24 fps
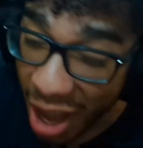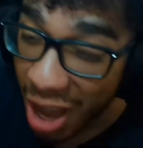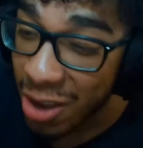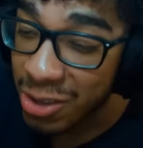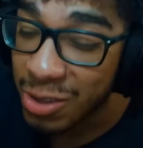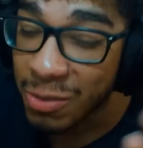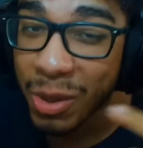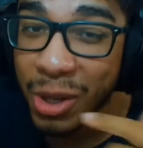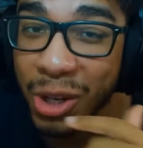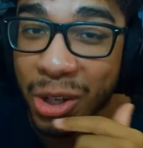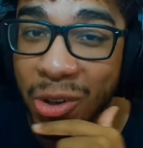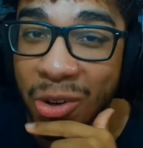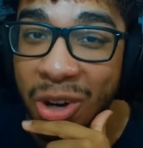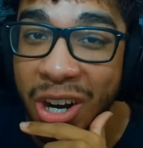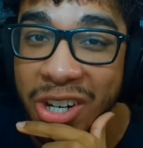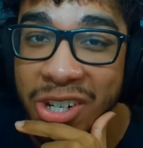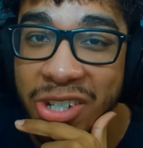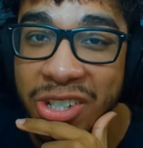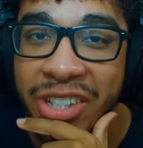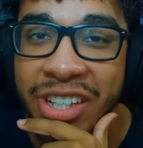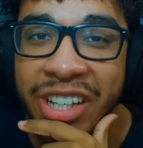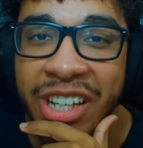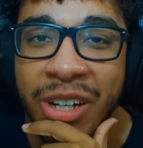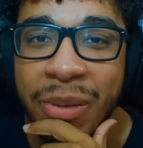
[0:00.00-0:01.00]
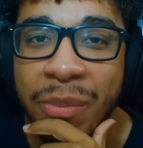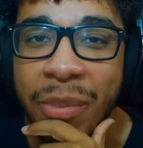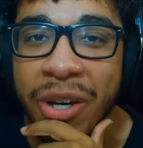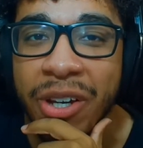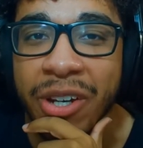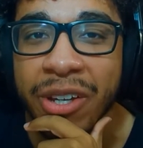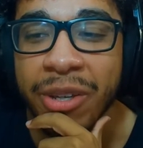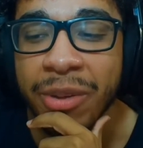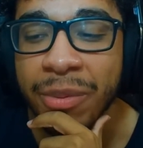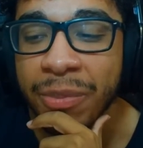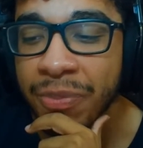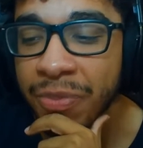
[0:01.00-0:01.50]
I was about to cry just thinking
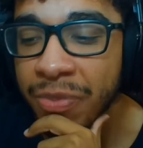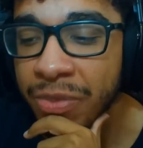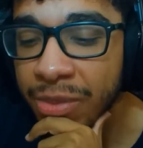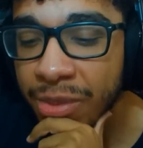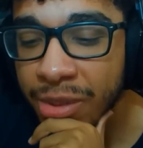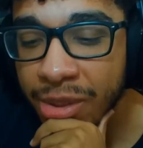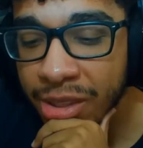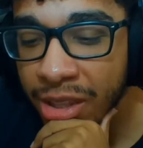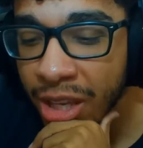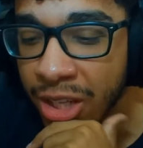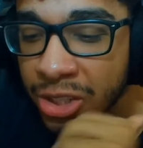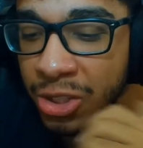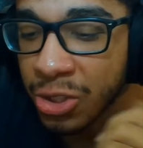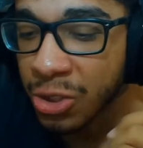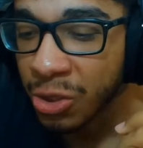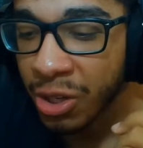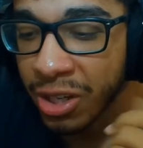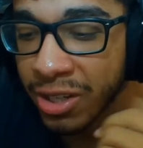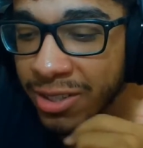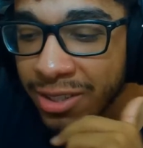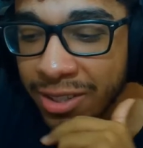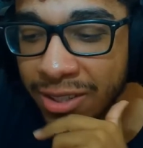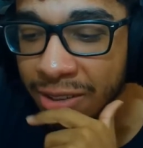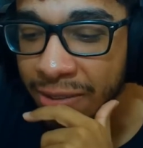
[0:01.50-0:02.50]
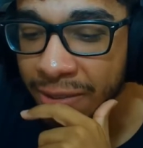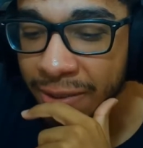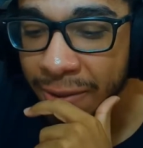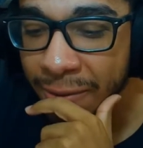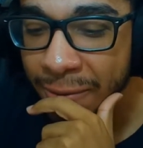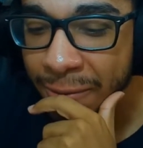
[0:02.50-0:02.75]
about it. That's just crazy.